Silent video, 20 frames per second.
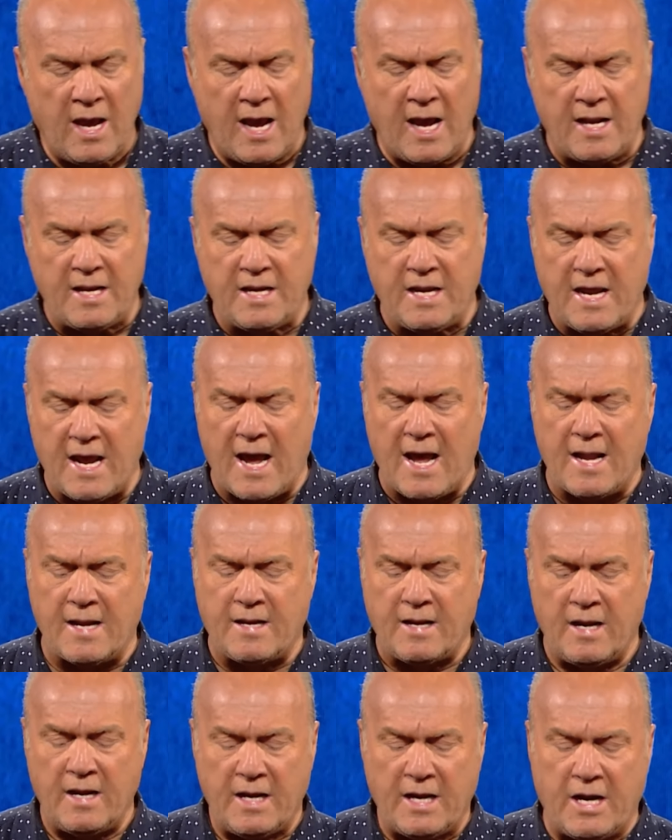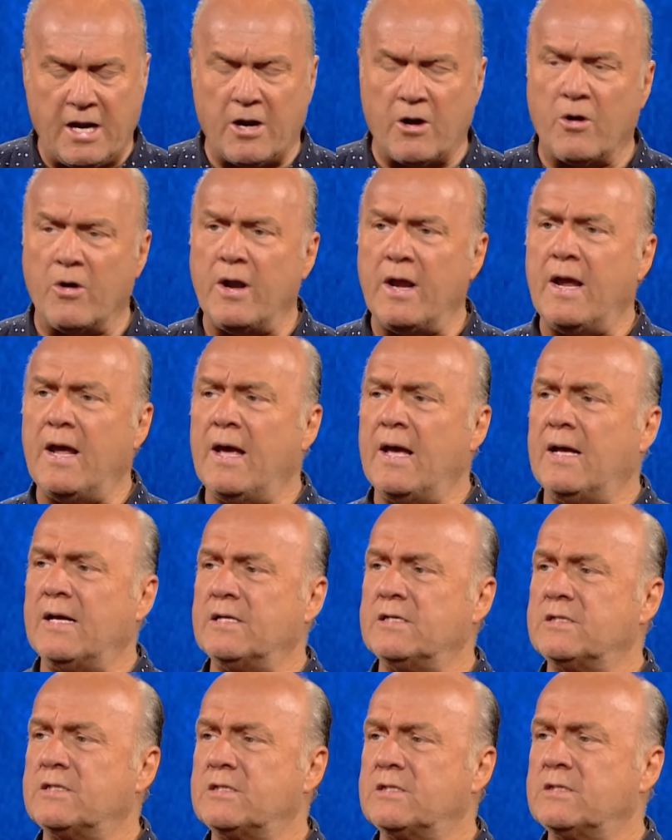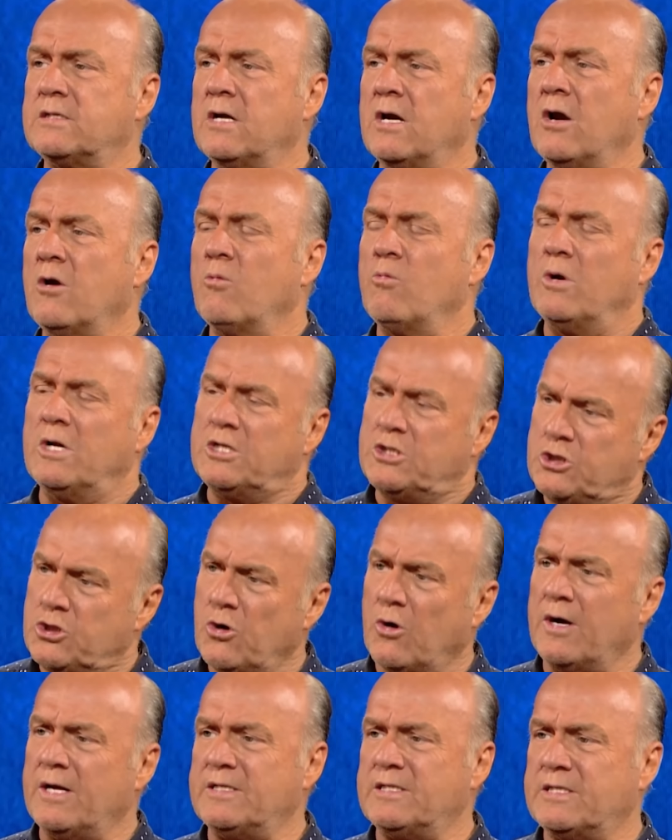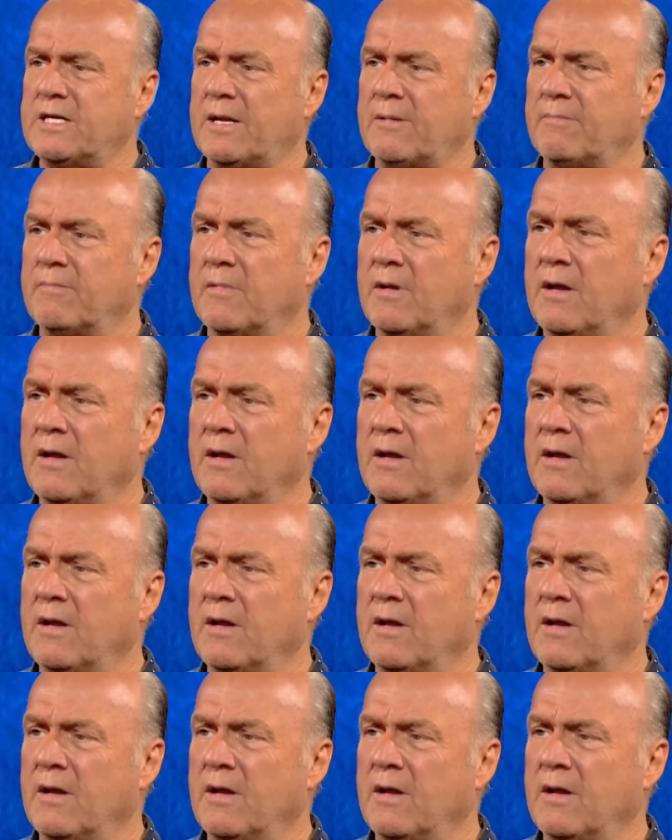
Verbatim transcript: and yet here he is, rejoicing.